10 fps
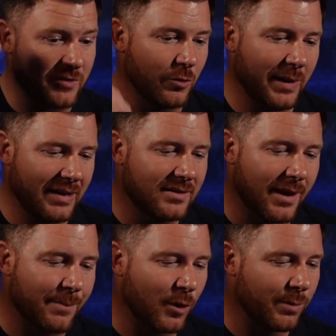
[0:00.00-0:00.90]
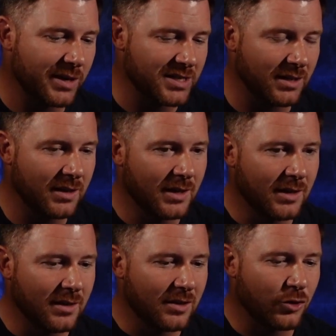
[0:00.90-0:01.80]
If you're buying 10 properties and
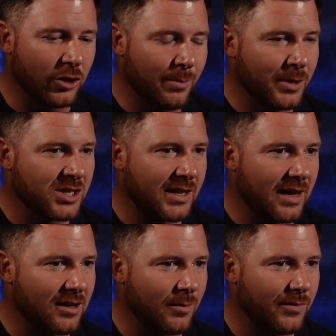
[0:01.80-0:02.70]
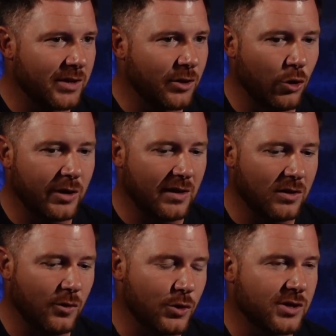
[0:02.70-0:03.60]
your numbers stack up that you're not getting a
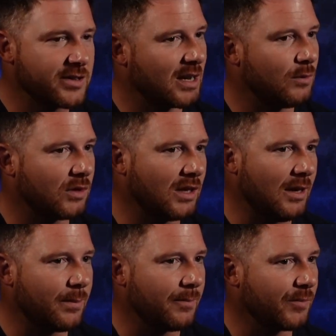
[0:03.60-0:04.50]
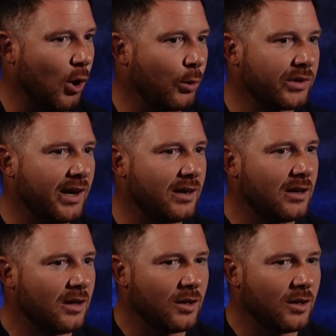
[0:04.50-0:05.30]
huge discount to keep all 10,